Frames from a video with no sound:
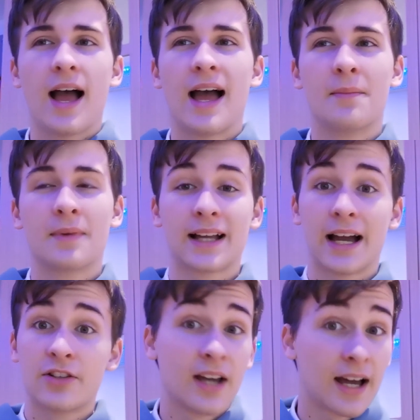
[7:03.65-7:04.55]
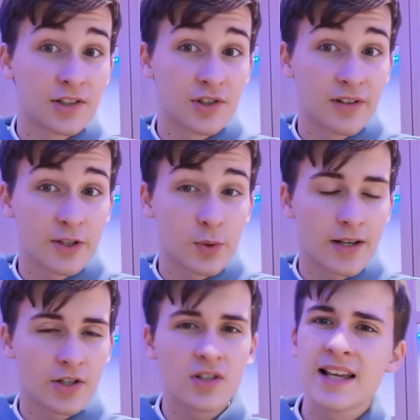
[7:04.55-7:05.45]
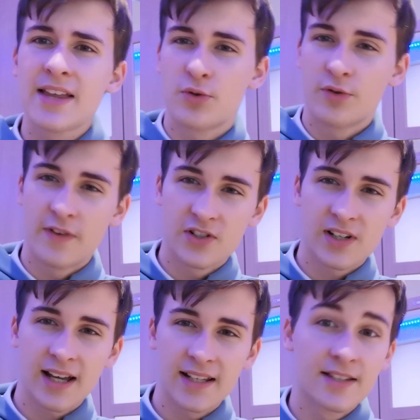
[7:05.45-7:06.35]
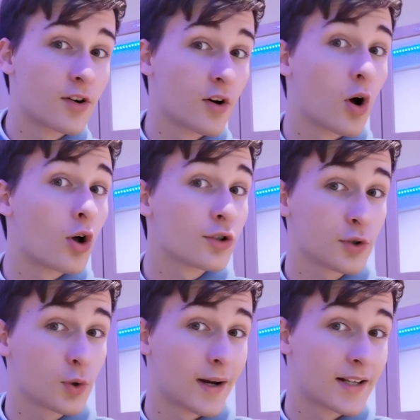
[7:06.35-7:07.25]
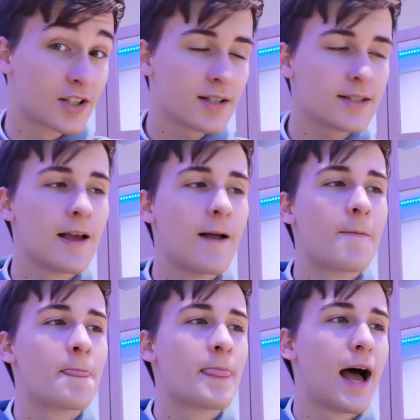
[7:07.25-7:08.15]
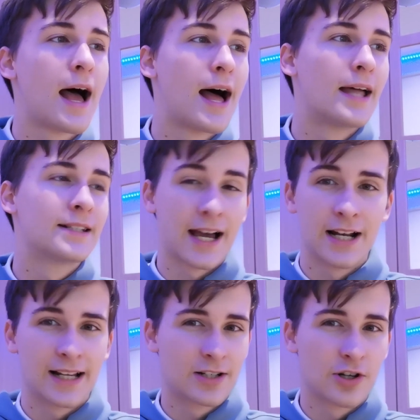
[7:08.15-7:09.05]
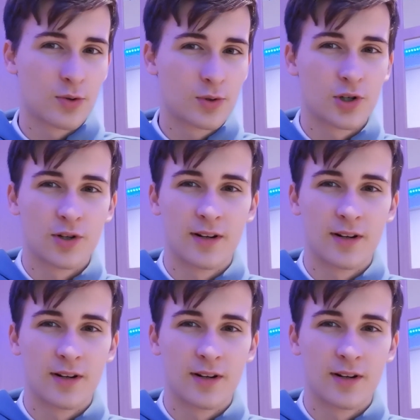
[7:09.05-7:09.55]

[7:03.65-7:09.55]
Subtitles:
Can you answer these questions? In the revision guides, there are also questions, and I like to do those too.